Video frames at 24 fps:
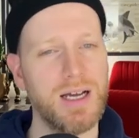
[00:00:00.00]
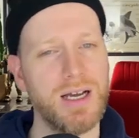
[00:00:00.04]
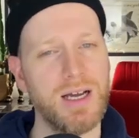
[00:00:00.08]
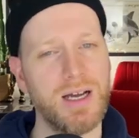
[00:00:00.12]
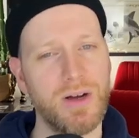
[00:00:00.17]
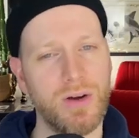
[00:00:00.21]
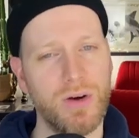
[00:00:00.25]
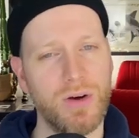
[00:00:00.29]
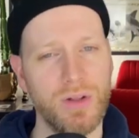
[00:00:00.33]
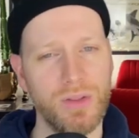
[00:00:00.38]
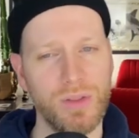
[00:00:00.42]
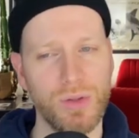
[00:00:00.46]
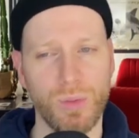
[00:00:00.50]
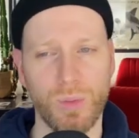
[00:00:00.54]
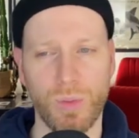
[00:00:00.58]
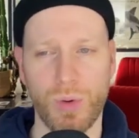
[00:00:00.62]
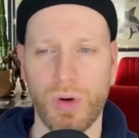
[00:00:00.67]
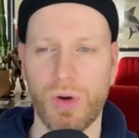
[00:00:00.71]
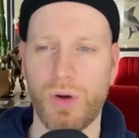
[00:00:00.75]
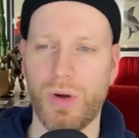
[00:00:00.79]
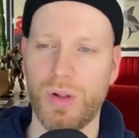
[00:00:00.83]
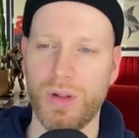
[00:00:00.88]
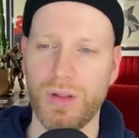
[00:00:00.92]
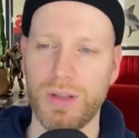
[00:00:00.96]
on the
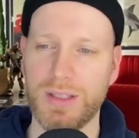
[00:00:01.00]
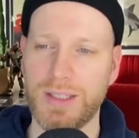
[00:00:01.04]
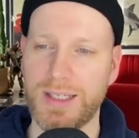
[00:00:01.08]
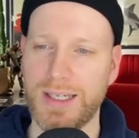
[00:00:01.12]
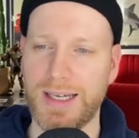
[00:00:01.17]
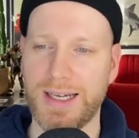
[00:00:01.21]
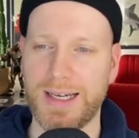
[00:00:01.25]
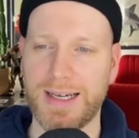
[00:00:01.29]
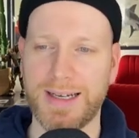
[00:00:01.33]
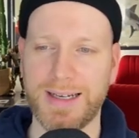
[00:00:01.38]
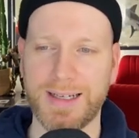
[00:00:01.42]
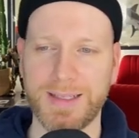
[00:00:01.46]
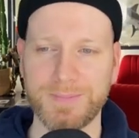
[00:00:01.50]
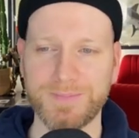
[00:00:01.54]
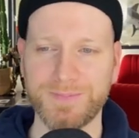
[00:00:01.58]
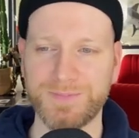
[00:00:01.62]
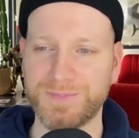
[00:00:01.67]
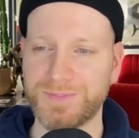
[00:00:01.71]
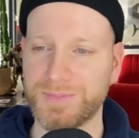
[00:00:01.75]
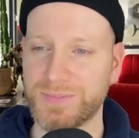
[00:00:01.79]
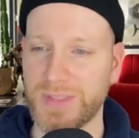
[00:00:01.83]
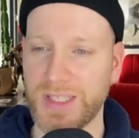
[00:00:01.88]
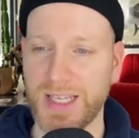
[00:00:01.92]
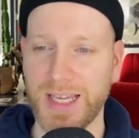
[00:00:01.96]
wall.
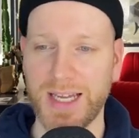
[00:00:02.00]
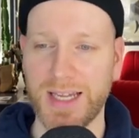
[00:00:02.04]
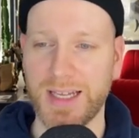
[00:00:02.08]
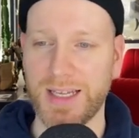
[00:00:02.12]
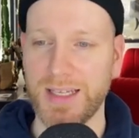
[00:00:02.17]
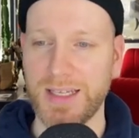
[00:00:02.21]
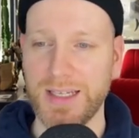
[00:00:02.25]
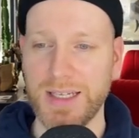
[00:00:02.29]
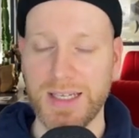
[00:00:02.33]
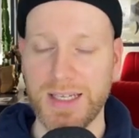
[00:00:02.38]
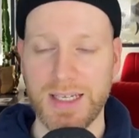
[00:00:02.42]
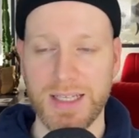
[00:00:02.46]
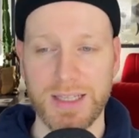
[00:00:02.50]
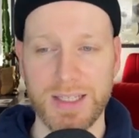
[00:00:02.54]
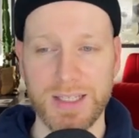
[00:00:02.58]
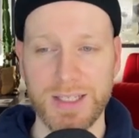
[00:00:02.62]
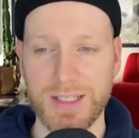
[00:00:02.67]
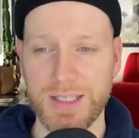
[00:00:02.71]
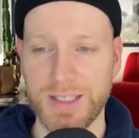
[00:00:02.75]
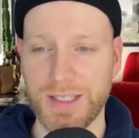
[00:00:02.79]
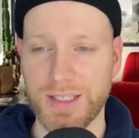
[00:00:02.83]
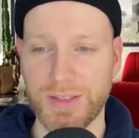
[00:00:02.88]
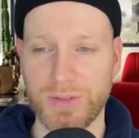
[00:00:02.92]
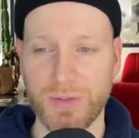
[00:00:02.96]
Um, yeah,
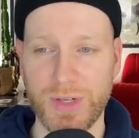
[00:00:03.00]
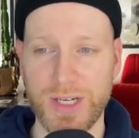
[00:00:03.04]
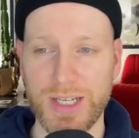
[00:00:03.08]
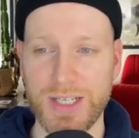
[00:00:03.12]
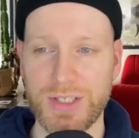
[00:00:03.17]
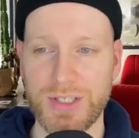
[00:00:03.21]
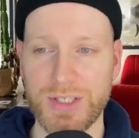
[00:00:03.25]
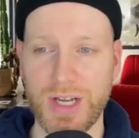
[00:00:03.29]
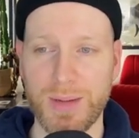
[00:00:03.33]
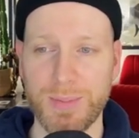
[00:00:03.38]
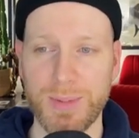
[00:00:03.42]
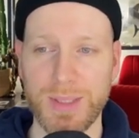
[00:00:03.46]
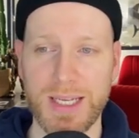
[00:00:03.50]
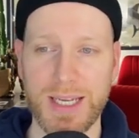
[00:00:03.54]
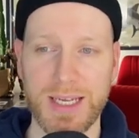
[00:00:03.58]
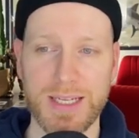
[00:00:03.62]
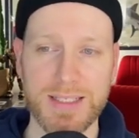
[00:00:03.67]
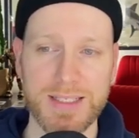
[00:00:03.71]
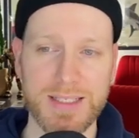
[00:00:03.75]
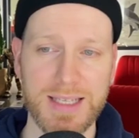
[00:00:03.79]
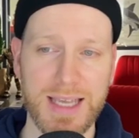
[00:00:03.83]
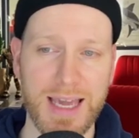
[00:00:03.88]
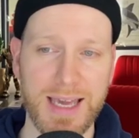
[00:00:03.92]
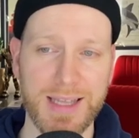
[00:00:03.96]
Lyndon, great job again.
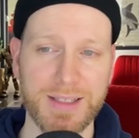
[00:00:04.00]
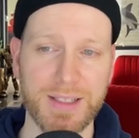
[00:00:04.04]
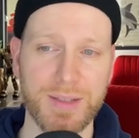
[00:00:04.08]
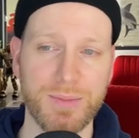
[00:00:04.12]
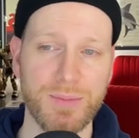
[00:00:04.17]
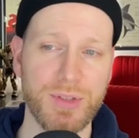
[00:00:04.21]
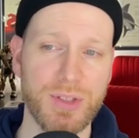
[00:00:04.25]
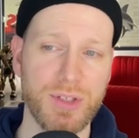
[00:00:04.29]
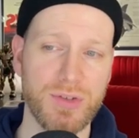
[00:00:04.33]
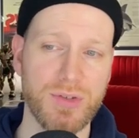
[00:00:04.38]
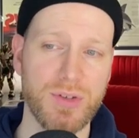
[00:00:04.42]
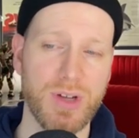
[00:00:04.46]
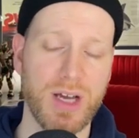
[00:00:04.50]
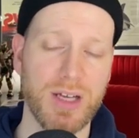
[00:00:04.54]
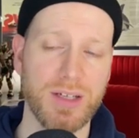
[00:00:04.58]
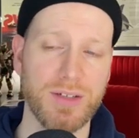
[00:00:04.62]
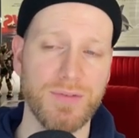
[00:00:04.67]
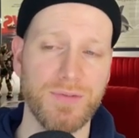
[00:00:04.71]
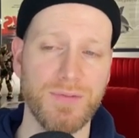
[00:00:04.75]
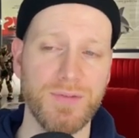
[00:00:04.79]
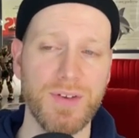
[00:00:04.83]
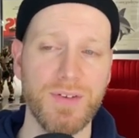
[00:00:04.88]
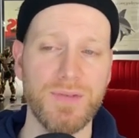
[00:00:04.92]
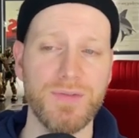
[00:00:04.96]
It's a hand number edition one
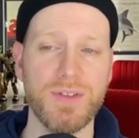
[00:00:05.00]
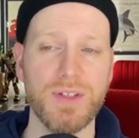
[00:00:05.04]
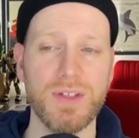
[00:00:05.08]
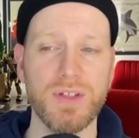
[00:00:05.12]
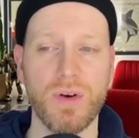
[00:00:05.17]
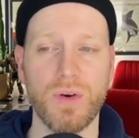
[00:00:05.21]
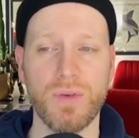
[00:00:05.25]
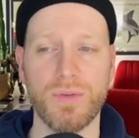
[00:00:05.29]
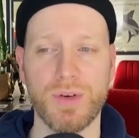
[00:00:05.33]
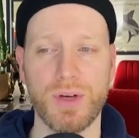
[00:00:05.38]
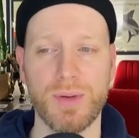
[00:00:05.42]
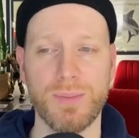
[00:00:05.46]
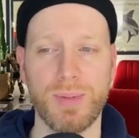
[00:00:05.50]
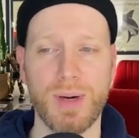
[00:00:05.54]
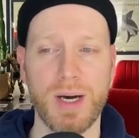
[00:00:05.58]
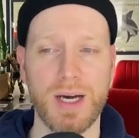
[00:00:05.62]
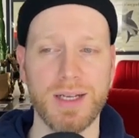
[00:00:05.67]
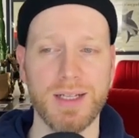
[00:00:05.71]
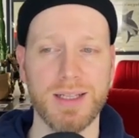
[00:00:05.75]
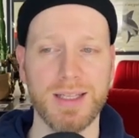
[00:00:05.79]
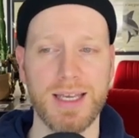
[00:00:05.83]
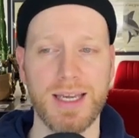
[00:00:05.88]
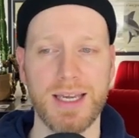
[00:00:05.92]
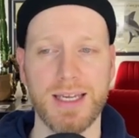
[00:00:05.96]
hundred fifty over at
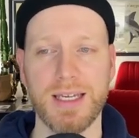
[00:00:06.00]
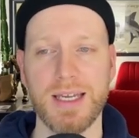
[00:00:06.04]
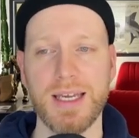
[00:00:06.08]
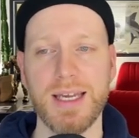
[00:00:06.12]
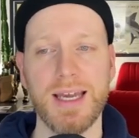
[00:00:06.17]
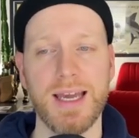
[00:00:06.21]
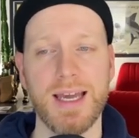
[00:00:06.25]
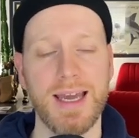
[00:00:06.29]
Bottleneck.